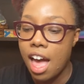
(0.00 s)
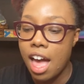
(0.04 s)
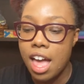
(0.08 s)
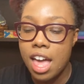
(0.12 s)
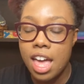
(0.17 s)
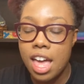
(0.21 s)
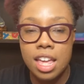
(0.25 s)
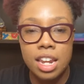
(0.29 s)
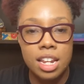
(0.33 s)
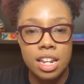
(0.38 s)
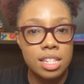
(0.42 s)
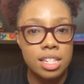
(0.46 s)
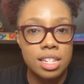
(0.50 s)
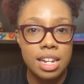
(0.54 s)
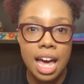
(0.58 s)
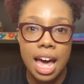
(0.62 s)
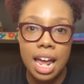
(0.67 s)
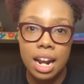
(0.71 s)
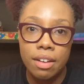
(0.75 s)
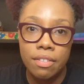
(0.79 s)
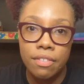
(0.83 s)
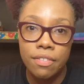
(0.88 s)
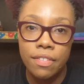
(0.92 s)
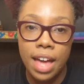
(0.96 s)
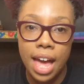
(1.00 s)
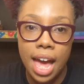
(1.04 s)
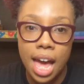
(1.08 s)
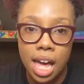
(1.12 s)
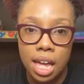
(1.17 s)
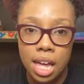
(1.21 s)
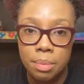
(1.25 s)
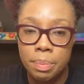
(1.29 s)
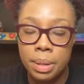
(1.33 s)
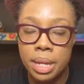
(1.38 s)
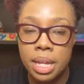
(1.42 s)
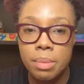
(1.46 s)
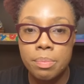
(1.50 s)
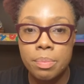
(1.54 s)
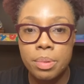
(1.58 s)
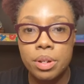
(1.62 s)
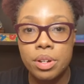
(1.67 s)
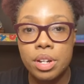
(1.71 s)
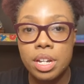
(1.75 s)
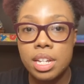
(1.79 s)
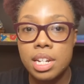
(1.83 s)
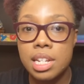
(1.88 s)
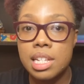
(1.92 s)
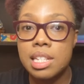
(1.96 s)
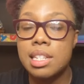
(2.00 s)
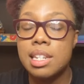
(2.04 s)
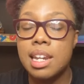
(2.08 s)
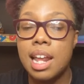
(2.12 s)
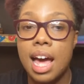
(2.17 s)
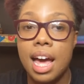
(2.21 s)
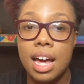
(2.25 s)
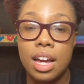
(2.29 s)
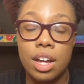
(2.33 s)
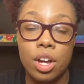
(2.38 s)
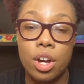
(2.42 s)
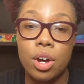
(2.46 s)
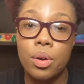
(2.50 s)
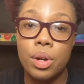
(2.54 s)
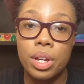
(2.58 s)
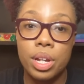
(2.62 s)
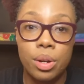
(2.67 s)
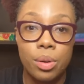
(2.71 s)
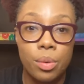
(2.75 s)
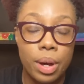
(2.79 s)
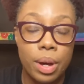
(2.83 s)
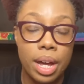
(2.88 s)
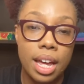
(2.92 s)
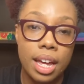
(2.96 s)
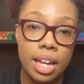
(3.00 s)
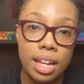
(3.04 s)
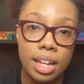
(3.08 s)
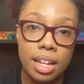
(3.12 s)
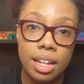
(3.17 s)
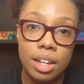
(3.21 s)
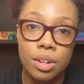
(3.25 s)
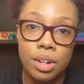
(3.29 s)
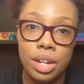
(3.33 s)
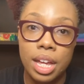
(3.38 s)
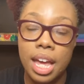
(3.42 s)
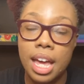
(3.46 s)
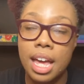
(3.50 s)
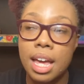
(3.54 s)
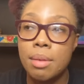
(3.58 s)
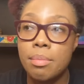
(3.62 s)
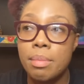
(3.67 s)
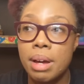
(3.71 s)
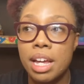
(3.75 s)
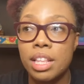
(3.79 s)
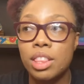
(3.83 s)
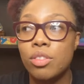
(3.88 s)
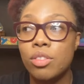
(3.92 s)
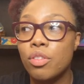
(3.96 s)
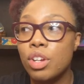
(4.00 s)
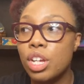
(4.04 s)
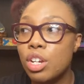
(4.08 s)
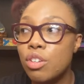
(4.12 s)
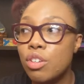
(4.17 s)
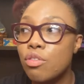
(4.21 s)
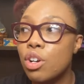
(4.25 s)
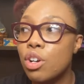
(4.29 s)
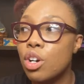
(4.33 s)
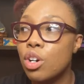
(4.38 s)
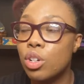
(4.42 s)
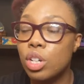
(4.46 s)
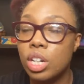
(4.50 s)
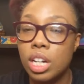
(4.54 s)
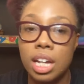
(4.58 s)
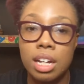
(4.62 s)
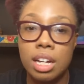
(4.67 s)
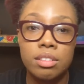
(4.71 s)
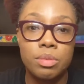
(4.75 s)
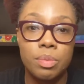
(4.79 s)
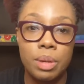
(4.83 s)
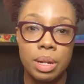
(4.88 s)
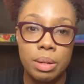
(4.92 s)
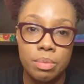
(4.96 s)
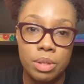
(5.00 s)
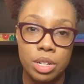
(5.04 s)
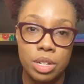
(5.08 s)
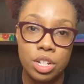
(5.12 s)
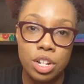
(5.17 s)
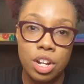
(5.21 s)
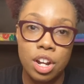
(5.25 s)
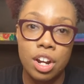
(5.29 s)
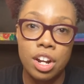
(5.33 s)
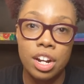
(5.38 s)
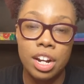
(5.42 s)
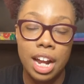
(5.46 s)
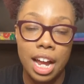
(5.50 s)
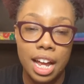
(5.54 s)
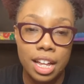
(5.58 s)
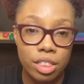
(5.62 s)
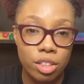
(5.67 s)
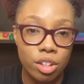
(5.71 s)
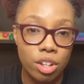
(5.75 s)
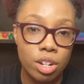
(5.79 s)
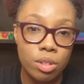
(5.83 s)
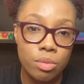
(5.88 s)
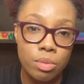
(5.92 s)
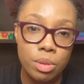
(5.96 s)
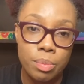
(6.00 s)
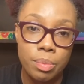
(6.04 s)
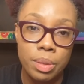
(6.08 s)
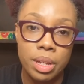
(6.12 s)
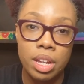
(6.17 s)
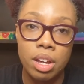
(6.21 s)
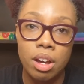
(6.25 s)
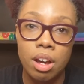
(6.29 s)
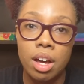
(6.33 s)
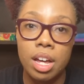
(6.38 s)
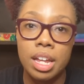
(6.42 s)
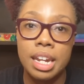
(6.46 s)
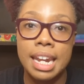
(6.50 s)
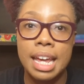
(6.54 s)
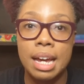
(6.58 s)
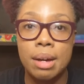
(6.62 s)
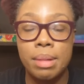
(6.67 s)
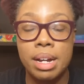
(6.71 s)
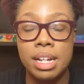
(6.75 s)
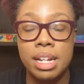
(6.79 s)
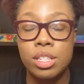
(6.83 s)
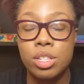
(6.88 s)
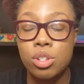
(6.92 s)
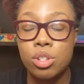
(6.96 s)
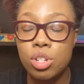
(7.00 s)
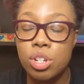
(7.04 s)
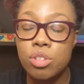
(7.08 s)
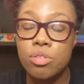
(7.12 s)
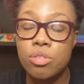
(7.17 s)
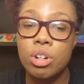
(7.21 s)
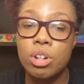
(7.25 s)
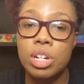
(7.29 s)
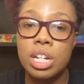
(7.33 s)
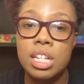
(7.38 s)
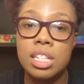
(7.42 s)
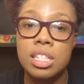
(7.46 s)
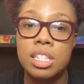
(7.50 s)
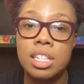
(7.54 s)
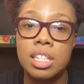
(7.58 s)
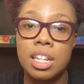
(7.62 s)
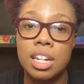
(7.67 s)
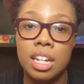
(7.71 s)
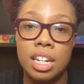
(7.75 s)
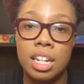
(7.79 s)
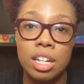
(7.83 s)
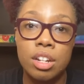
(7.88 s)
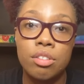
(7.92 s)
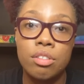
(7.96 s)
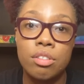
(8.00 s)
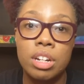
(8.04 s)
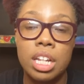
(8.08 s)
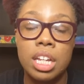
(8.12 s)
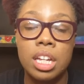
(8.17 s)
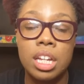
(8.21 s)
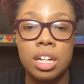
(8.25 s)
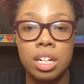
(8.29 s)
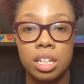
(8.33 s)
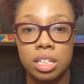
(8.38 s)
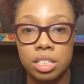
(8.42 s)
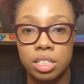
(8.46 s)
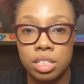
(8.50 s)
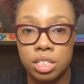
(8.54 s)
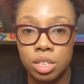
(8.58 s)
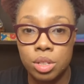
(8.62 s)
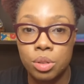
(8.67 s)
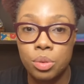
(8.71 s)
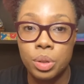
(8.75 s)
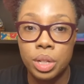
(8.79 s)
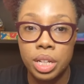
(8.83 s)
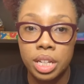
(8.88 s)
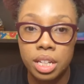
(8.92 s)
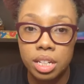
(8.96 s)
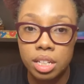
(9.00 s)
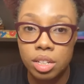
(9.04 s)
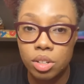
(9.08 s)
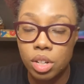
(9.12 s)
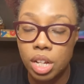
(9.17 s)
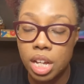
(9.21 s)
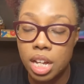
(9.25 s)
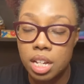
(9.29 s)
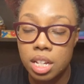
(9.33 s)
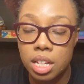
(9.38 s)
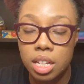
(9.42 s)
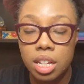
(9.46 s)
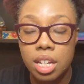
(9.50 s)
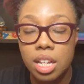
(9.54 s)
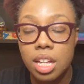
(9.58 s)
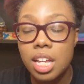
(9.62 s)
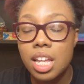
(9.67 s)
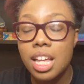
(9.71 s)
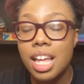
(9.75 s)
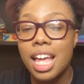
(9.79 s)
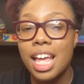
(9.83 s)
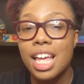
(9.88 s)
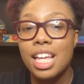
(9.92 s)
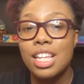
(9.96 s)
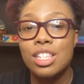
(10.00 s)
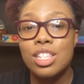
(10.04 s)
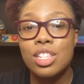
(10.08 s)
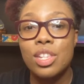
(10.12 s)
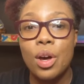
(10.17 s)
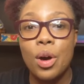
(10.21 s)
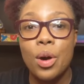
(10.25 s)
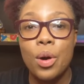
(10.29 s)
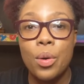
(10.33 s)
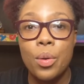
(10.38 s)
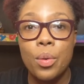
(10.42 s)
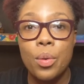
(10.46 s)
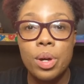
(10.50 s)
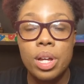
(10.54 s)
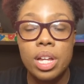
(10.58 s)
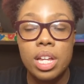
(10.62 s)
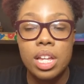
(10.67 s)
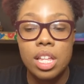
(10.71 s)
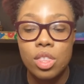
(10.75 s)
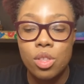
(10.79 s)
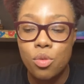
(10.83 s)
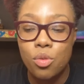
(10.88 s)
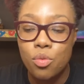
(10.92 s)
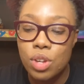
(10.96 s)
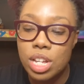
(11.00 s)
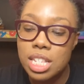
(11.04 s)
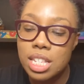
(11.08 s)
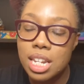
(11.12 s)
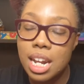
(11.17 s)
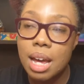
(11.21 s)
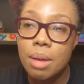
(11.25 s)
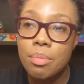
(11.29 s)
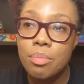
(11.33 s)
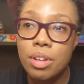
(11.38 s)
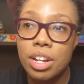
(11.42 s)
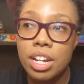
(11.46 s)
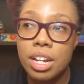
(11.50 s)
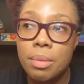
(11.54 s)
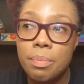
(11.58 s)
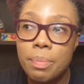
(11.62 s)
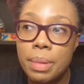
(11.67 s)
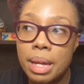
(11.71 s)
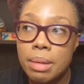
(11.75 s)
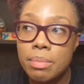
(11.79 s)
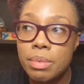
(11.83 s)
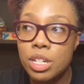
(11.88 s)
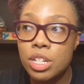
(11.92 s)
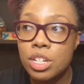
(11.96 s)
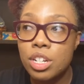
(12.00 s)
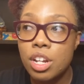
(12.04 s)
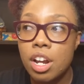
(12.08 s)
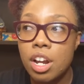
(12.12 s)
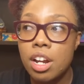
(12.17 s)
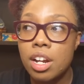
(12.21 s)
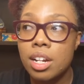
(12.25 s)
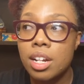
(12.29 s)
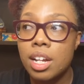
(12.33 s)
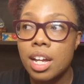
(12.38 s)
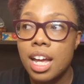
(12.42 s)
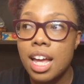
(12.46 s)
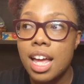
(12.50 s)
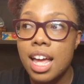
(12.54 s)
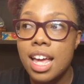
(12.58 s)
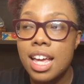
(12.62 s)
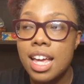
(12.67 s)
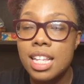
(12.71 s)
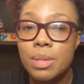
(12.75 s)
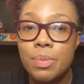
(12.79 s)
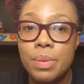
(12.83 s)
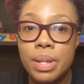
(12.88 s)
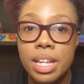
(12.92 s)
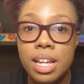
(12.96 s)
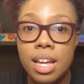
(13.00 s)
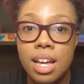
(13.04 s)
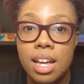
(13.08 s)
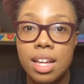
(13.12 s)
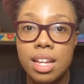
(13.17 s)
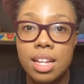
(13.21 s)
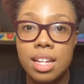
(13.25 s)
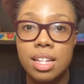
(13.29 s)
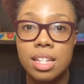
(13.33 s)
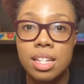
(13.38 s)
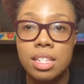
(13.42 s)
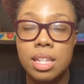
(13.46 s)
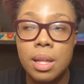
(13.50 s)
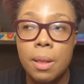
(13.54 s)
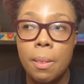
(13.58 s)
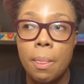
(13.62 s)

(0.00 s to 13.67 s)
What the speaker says: It is not a fad, people. It is not going away, okay? My 3-year-old loved Baby Shark. I thought it would be gone. Now my 2-year-old is literally hooked to it, okay? So the reason I bring up Baby Shark is because